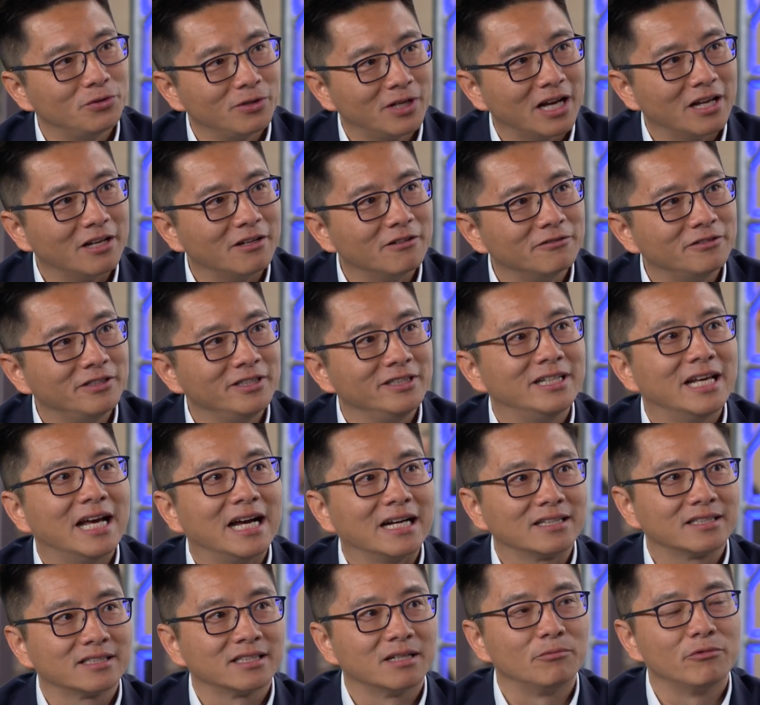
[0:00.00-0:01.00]
to kind of
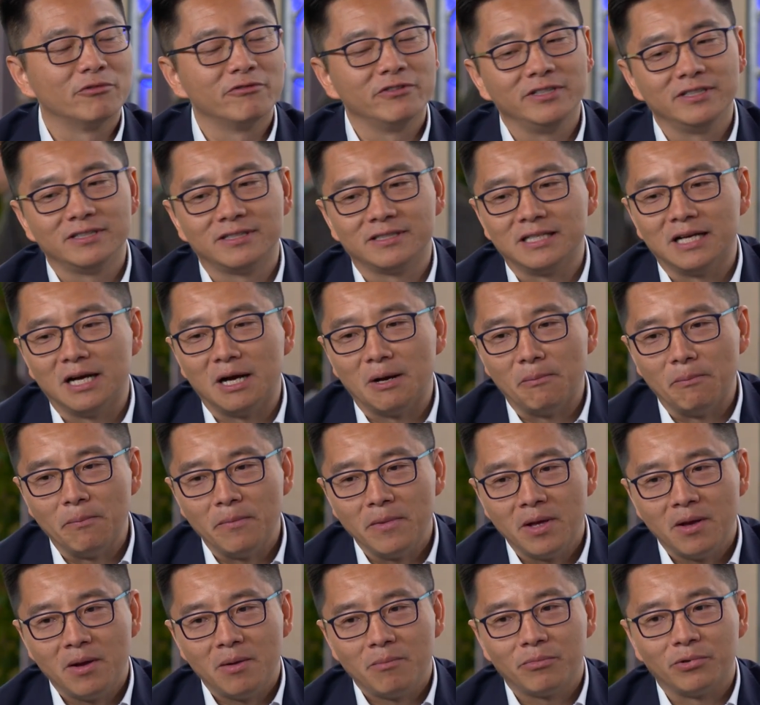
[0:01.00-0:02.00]
detect some of these
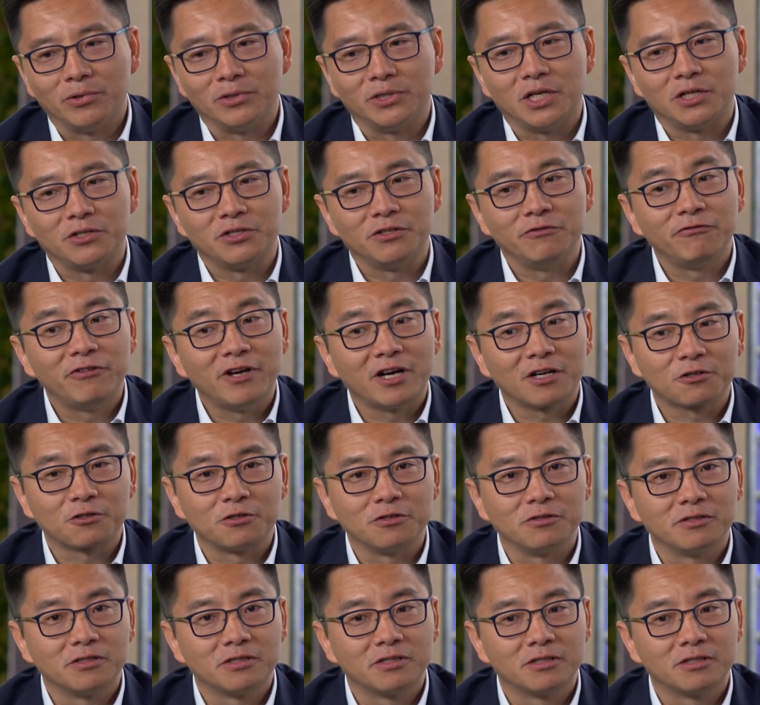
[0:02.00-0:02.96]
potential infections.